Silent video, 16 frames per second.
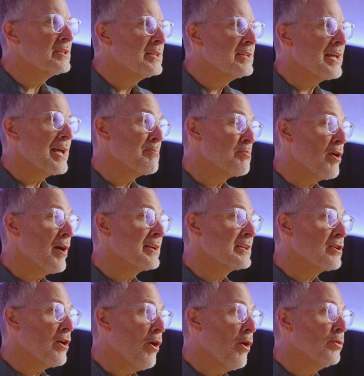get a
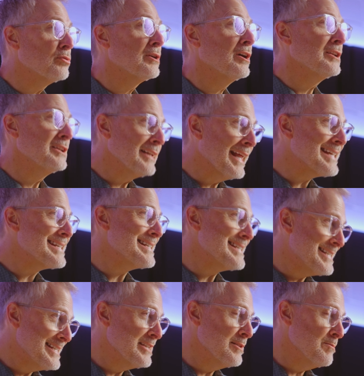product called
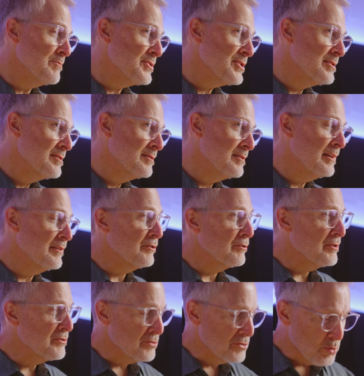Light Dims, and
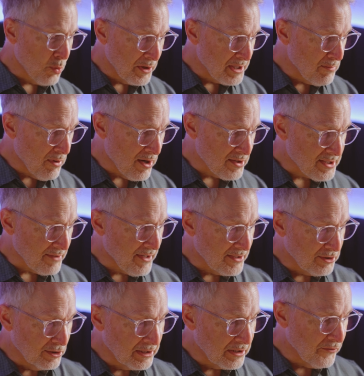they're under 20 bucks. I've
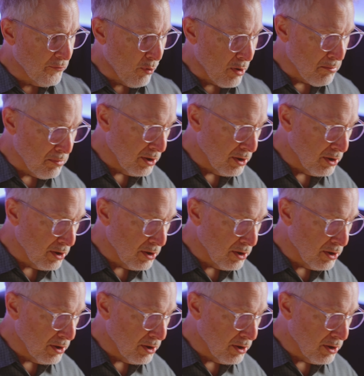got the link for it